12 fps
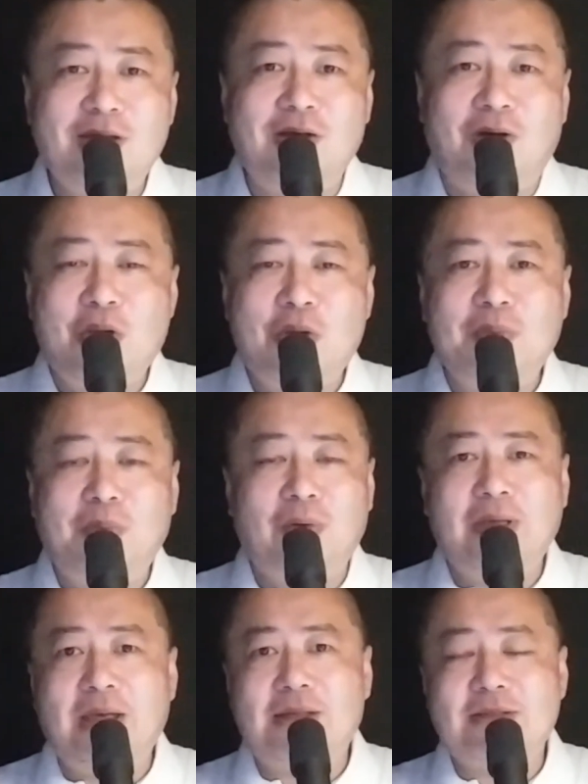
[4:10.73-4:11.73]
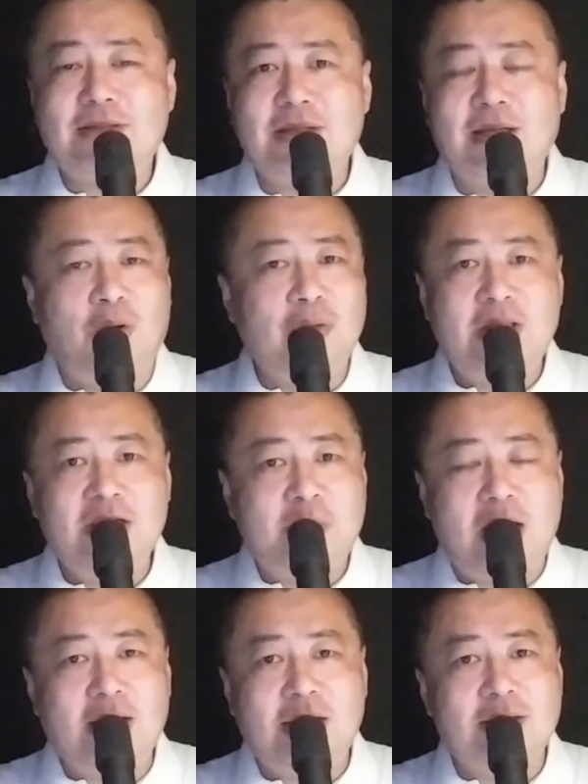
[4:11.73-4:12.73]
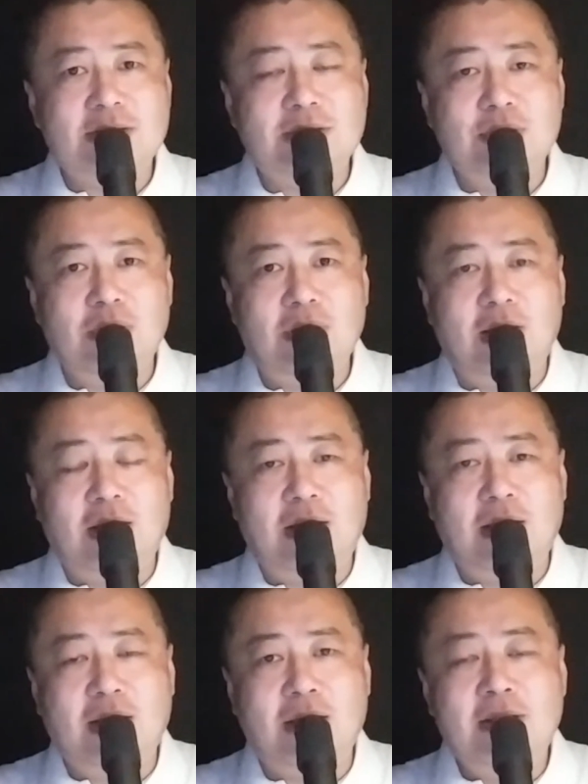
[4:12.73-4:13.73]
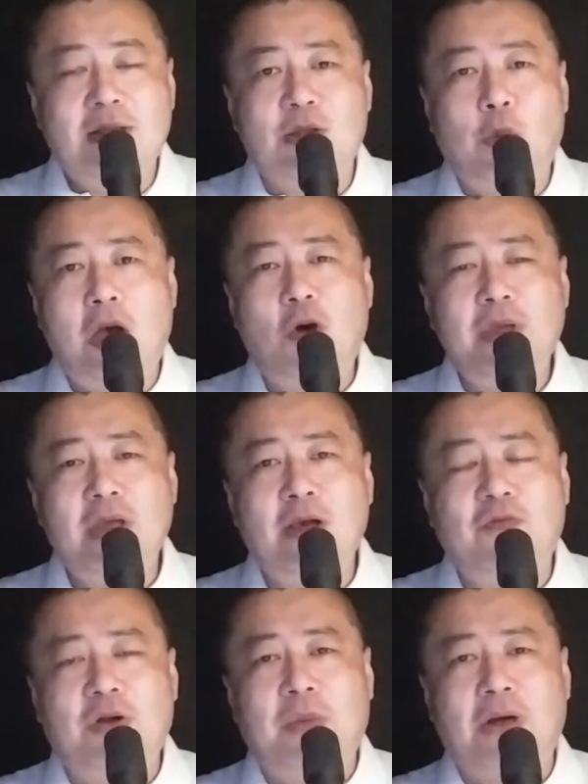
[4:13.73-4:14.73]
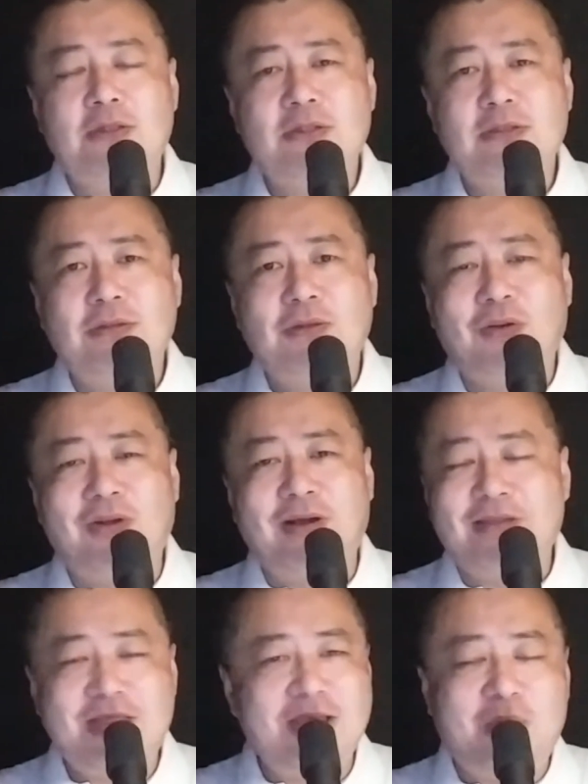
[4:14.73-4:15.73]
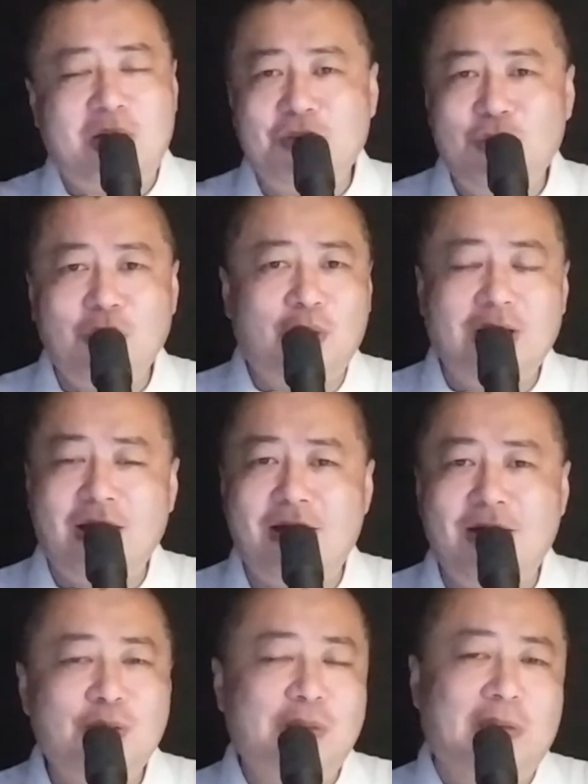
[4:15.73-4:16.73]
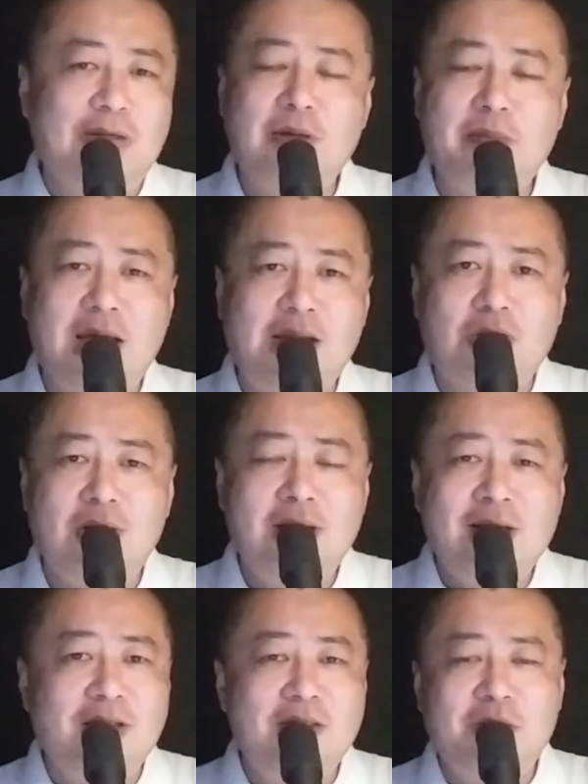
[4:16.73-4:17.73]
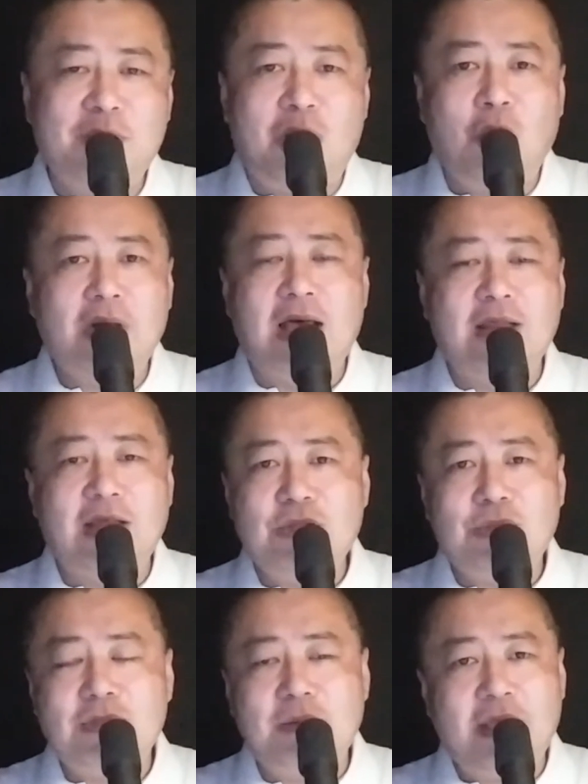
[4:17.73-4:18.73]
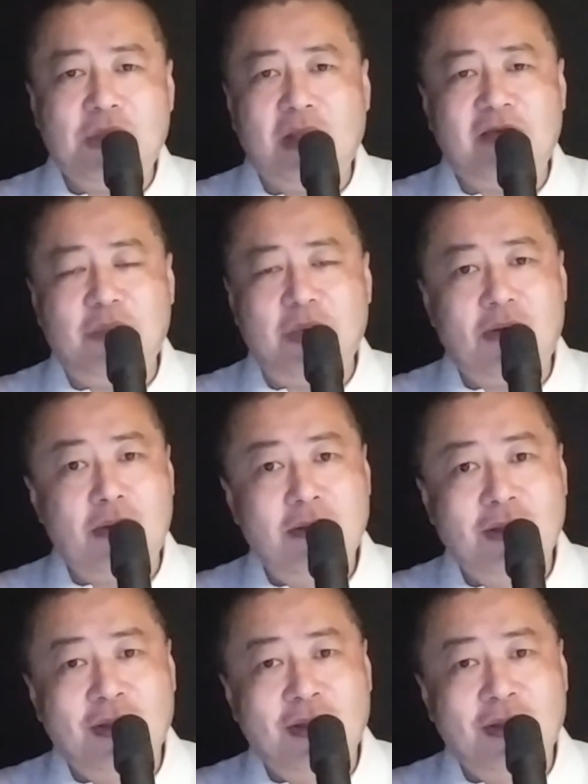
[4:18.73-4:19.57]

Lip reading: all your employees, all they think about is the well-being of their boss? They think about you all day long. You the boss, you the manager. They think about what can they do to make your life better.